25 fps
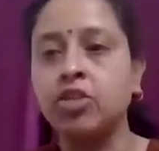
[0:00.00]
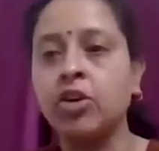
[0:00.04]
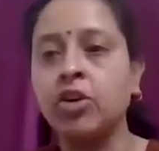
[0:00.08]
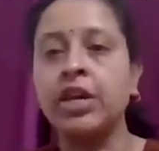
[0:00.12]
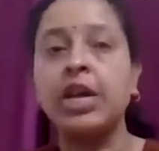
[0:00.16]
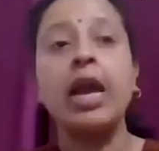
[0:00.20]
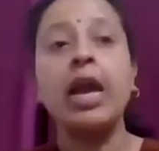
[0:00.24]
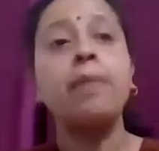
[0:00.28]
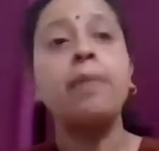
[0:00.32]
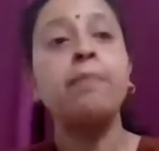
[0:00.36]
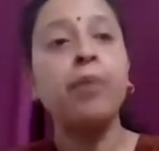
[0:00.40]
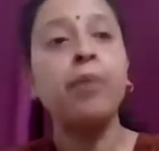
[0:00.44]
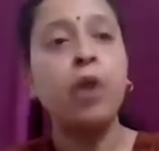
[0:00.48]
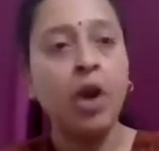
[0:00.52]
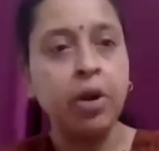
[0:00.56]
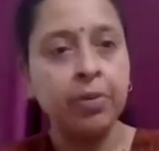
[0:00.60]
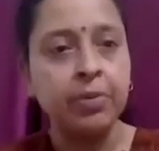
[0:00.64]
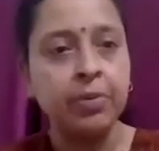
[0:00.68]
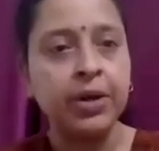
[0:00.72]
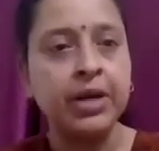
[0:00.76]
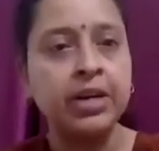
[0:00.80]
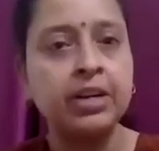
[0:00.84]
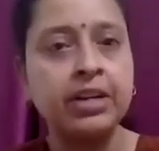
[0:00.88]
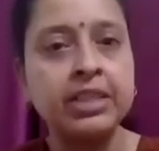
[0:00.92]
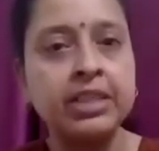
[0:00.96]

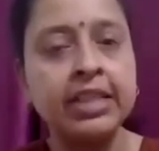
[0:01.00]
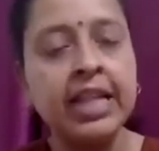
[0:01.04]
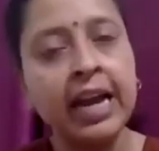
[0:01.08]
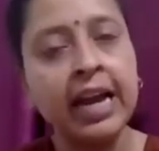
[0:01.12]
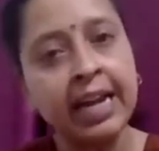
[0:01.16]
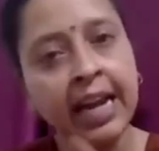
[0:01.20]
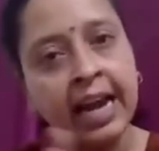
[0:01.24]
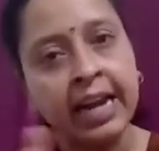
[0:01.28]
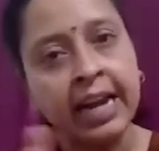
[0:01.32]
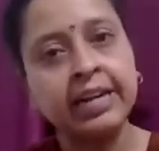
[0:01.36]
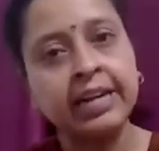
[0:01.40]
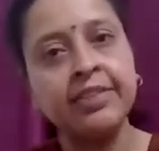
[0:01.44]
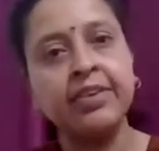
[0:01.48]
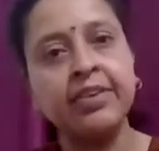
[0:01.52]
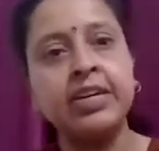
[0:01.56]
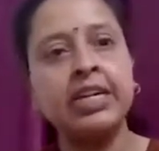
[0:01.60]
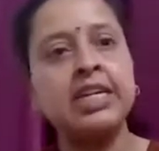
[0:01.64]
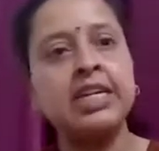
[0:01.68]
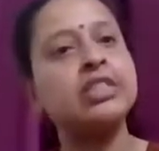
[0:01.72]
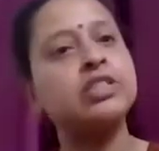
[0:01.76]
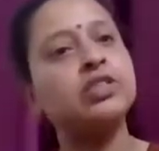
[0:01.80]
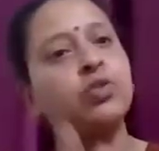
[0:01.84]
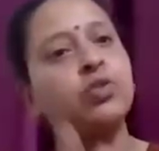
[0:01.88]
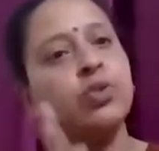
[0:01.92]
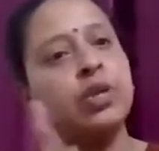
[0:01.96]
employment. That activity
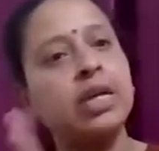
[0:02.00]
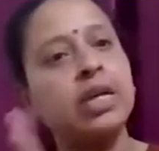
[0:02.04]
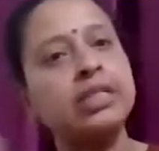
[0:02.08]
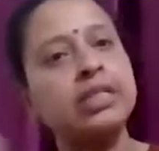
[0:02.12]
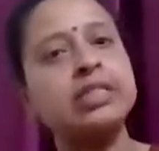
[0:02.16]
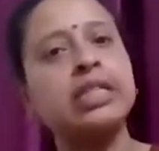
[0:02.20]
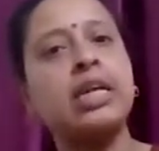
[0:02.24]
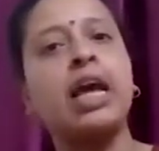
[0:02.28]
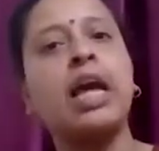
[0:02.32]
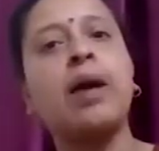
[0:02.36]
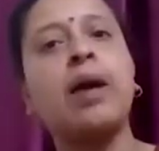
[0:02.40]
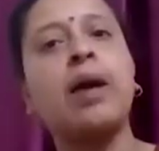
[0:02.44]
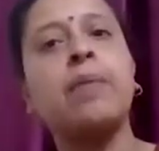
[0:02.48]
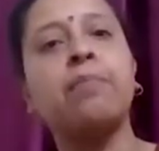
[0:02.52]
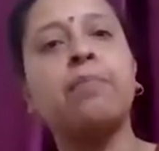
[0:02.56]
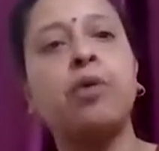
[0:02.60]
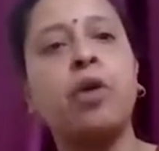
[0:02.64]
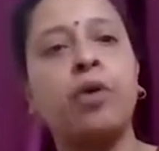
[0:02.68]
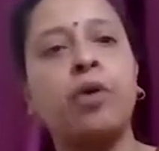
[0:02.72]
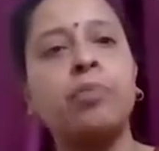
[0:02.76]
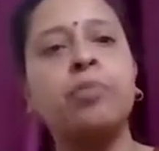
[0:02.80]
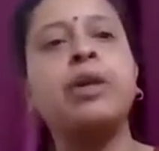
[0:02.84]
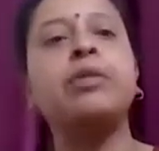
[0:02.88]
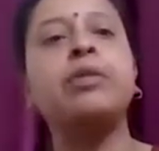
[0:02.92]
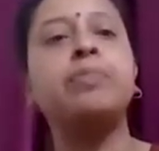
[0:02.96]
is known as
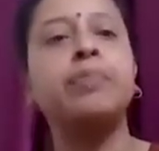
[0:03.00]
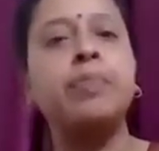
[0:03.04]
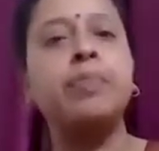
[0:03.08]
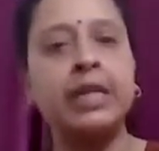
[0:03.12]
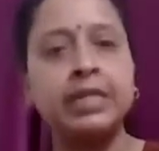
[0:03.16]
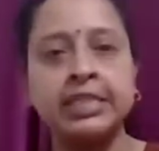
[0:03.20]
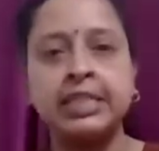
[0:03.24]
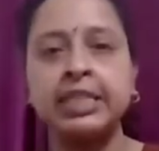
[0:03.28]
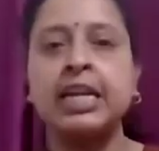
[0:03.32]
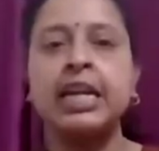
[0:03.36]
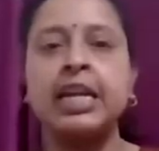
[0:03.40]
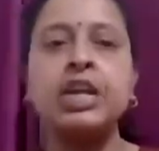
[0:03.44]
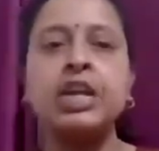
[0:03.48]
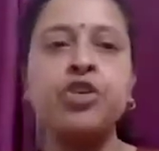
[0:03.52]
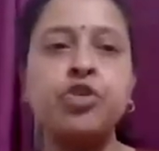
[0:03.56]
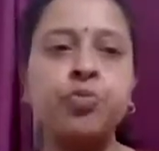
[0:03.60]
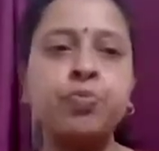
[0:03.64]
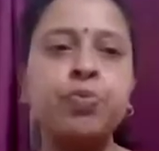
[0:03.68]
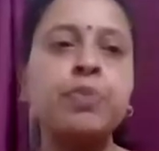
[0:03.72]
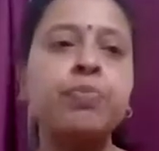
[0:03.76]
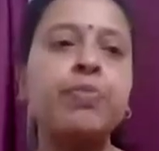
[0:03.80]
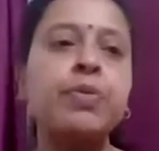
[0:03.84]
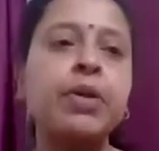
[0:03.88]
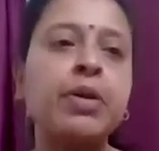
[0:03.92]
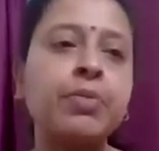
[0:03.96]
employment. Basically, you
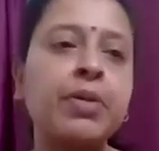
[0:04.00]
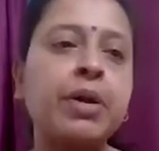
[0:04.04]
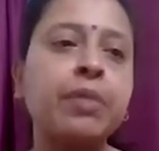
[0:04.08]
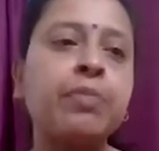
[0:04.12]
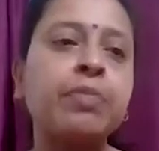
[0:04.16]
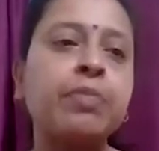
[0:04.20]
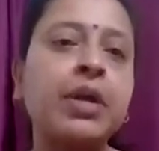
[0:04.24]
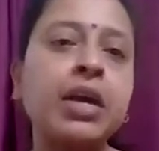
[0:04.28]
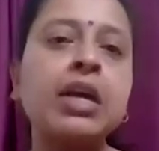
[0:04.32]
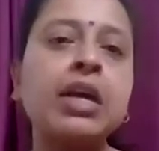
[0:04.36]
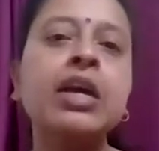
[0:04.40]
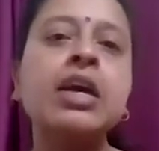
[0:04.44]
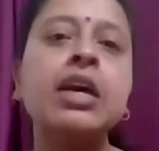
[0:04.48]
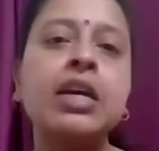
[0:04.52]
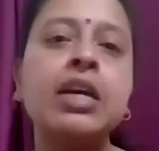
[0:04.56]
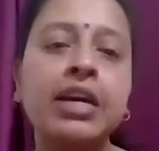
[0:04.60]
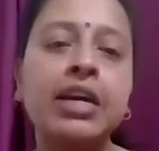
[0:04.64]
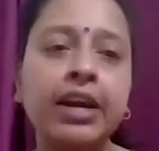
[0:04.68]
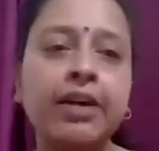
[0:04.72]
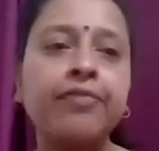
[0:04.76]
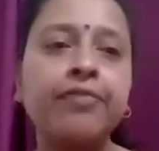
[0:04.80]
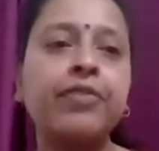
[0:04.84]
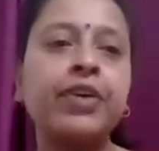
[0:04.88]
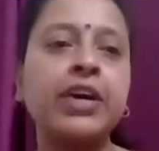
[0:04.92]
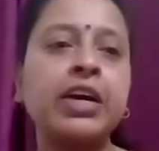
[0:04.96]
people may be
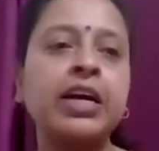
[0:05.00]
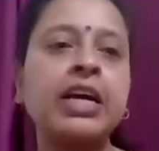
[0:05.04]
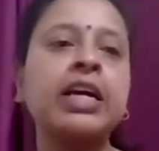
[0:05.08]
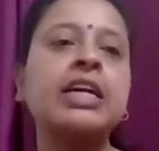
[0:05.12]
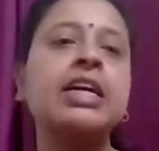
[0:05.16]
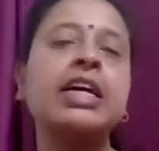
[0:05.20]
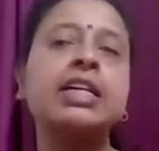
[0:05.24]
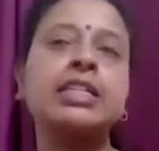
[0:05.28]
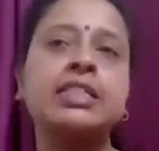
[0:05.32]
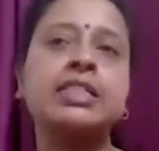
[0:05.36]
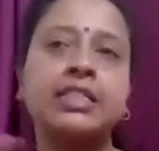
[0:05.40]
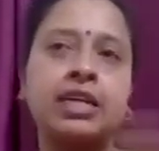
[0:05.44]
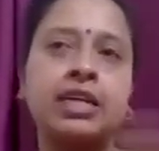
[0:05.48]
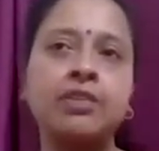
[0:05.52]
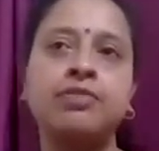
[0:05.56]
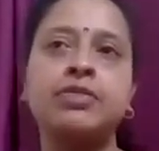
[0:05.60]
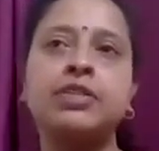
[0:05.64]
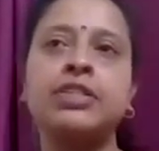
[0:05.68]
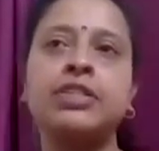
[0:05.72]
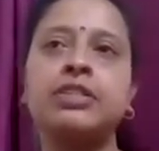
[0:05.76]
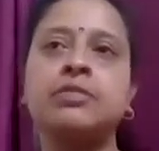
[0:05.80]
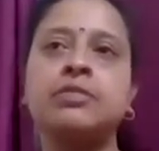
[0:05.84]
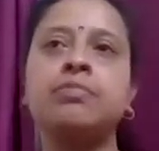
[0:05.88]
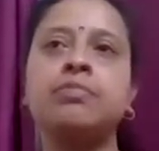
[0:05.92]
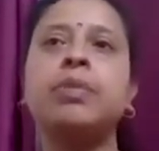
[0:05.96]
referring it as service,
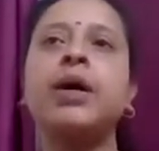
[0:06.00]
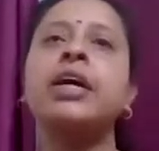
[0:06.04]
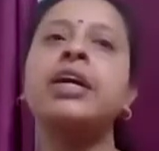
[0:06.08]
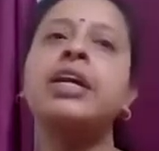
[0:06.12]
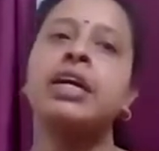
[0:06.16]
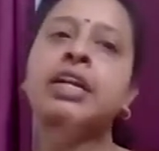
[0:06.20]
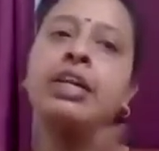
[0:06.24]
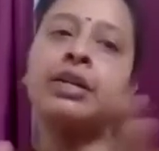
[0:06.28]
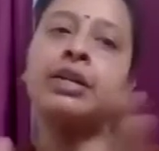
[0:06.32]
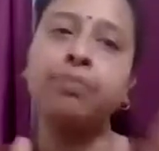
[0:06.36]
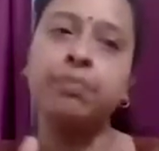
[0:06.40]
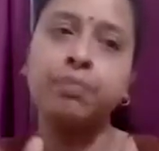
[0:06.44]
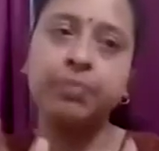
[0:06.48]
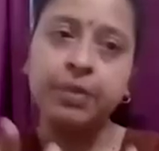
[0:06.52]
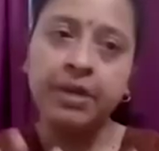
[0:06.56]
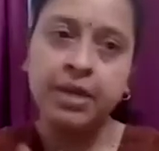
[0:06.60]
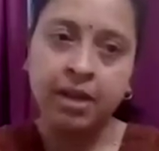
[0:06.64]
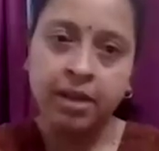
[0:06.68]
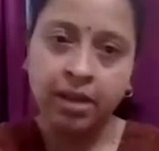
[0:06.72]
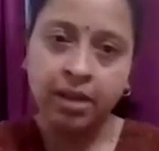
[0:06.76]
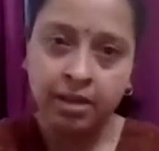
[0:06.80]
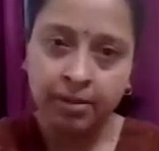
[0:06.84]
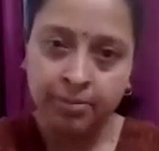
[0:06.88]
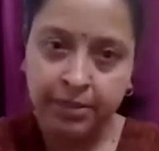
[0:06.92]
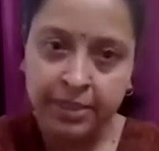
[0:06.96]
but in
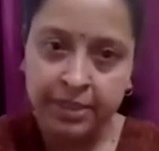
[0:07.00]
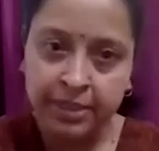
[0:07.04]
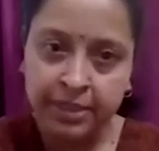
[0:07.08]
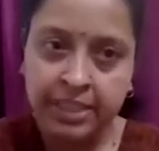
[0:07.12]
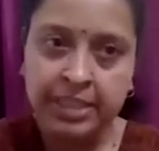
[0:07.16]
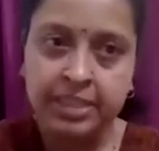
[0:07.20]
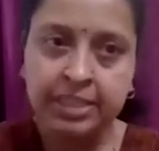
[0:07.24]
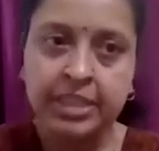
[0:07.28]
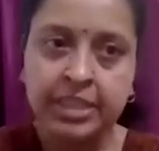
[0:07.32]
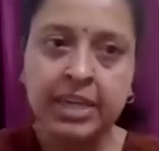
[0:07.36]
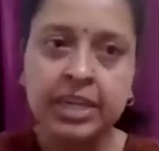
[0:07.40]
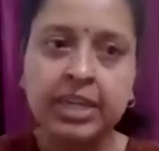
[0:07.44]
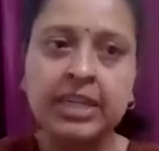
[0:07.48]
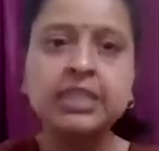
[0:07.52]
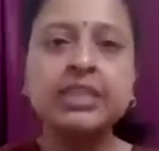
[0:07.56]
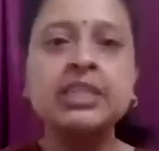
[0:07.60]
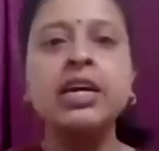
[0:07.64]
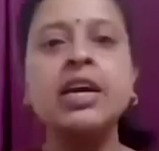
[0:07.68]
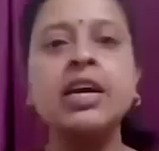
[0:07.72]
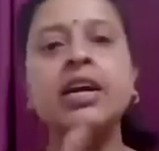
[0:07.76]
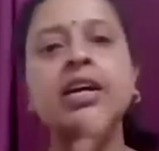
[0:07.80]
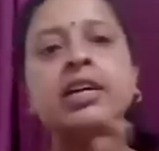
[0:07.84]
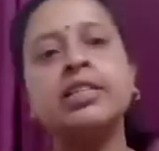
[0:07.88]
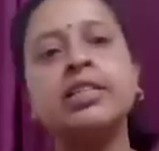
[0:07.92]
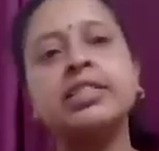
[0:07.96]
business studies,
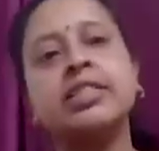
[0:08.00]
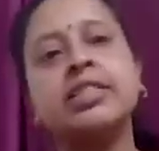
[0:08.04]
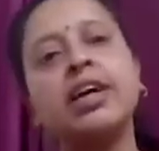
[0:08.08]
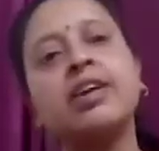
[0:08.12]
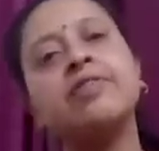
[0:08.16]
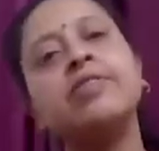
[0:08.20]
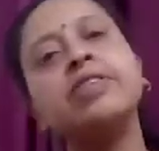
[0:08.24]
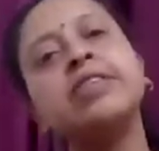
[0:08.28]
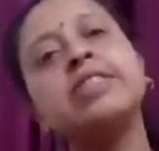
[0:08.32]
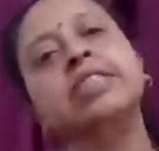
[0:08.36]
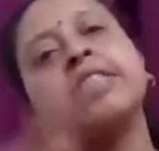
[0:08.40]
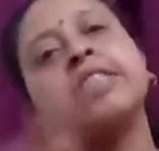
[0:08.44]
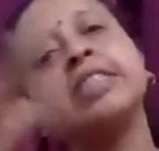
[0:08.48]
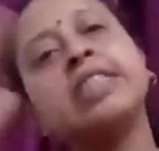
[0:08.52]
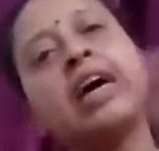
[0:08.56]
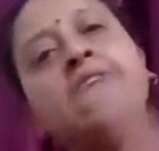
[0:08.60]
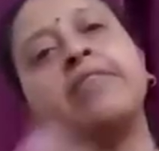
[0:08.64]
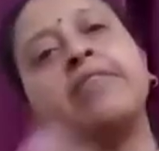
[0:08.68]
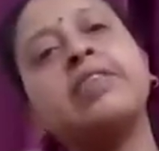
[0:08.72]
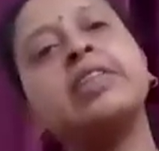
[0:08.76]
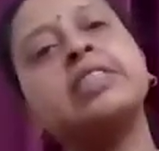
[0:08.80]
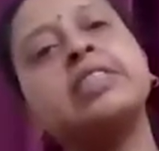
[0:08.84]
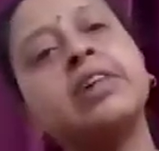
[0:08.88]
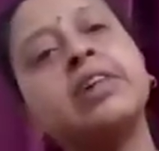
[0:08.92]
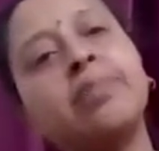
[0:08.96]
service is
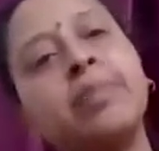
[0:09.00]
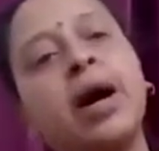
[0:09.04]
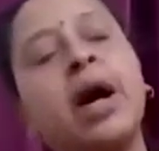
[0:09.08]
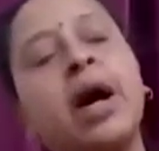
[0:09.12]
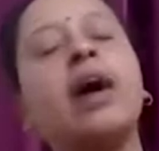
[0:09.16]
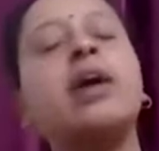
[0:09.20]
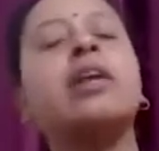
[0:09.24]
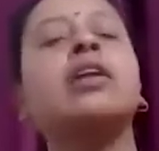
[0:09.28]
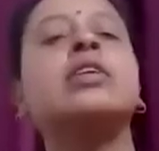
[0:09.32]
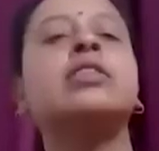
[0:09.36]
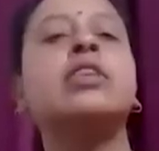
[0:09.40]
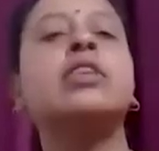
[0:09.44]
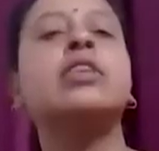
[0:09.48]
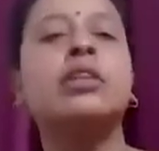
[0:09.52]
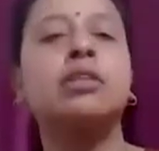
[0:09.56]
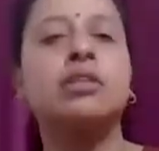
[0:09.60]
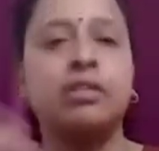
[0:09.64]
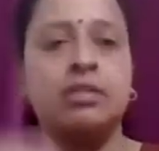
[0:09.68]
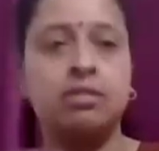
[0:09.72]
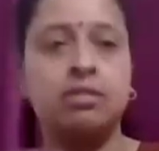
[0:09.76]
having some another